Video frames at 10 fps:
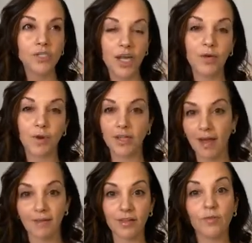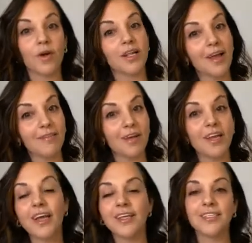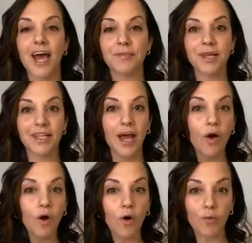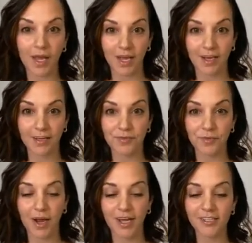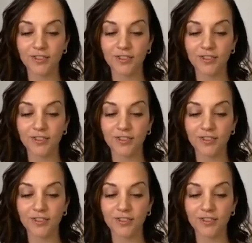January 11th, 1/11. It's happening that whole week, right?